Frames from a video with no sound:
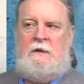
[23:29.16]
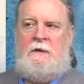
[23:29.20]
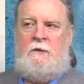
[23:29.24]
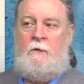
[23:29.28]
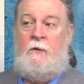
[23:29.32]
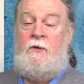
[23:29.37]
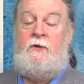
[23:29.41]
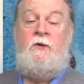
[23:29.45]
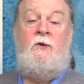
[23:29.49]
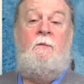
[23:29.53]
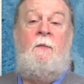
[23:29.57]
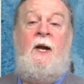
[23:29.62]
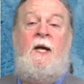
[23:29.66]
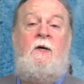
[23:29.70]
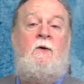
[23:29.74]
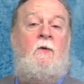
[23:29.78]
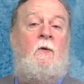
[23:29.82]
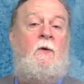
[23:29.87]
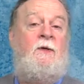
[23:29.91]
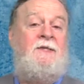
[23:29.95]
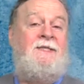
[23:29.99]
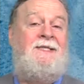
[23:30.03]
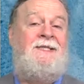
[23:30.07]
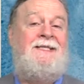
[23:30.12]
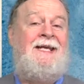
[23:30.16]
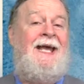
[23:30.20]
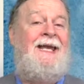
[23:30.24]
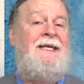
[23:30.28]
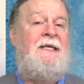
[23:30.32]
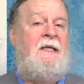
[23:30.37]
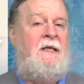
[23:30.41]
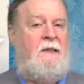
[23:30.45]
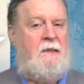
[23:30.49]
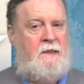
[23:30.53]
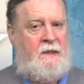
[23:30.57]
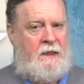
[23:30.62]
what you might call
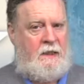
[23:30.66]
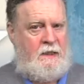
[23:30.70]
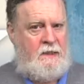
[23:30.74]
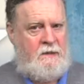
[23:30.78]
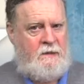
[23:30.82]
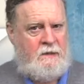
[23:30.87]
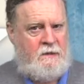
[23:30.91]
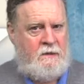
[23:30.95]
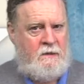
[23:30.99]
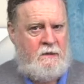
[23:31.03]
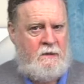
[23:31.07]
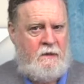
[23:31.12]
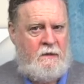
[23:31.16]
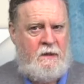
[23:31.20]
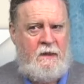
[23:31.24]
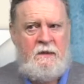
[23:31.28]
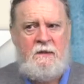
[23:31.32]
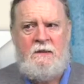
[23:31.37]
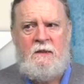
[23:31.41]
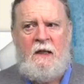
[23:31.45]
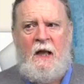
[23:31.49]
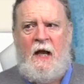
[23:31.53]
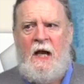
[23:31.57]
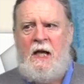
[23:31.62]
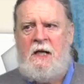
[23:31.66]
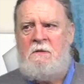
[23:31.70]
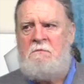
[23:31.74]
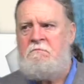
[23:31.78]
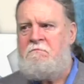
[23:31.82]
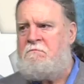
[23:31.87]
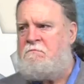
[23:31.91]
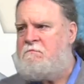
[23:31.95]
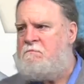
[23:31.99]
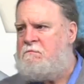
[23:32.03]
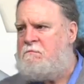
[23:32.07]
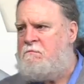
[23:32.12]
psychic needs, things like
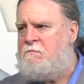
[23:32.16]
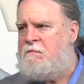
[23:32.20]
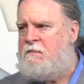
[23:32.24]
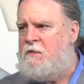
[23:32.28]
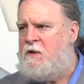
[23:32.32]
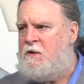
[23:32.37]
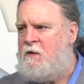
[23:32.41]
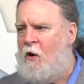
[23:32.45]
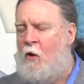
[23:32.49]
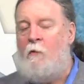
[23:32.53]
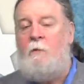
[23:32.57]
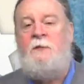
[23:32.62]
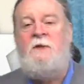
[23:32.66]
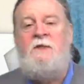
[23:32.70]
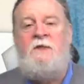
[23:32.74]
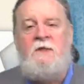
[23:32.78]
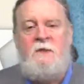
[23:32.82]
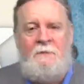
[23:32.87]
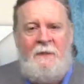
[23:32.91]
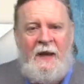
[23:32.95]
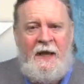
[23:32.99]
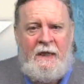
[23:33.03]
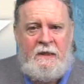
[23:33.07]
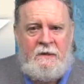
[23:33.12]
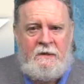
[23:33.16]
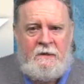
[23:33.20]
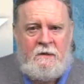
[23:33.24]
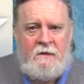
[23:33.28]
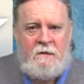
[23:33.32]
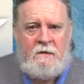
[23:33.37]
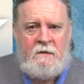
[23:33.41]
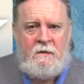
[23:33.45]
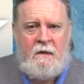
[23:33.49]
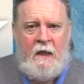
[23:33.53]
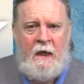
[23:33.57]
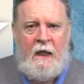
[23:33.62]
open
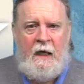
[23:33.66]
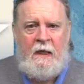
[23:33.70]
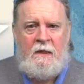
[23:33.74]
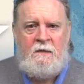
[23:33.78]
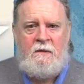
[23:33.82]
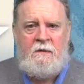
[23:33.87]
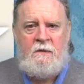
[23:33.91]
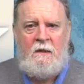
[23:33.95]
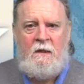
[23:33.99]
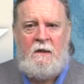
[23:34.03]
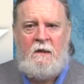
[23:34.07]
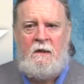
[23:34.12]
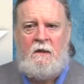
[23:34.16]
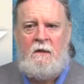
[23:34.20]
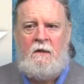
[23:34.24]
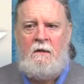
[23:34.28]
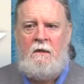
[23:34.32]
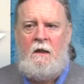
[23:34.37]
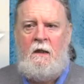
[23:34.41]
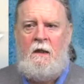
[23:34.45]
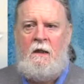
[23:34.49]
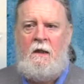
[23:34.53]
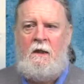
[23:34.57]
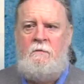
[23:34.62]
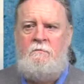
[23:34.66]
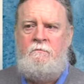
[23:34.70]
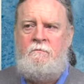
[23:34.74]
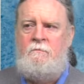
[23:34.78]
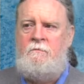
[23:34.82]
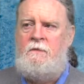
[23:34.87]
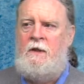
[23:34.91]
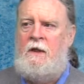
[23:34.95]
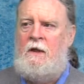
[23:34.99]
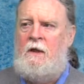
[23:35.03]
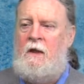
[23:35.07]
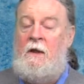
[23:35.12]
space and uh,
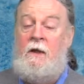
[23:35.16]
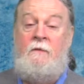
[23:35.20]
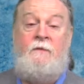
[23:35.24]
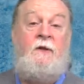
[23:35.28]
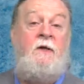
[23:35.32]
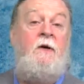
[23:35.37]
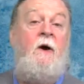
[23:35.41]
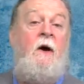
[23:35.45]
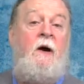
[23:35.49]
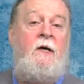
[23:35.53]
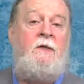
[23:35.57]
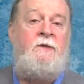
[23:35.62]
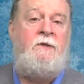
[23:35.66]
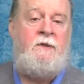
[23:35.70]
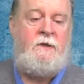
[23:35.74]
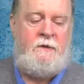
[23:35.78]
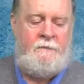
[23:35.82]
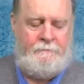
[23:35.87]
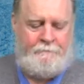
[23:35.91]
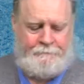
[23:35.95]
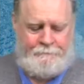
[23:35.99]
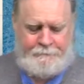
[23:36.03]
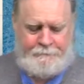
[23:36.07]
um, uh, the arts.